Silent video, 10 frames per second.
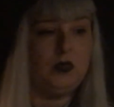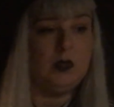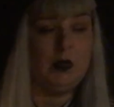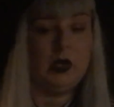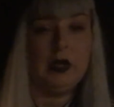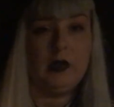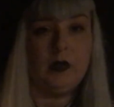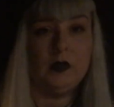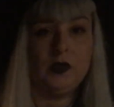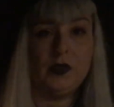the barn
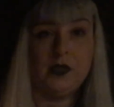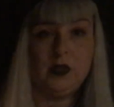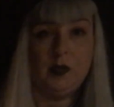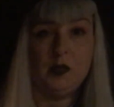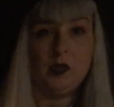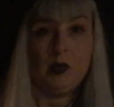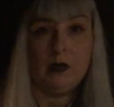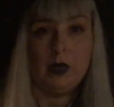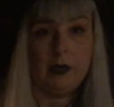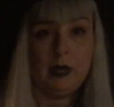owl just seems to be
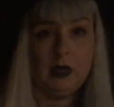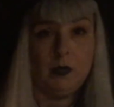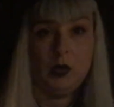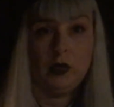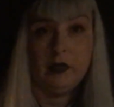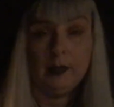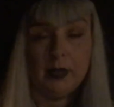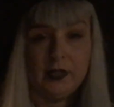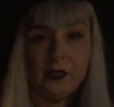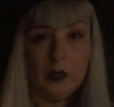popping up all over the
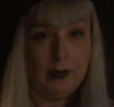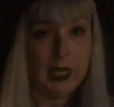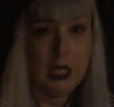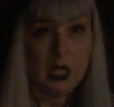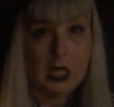place for me.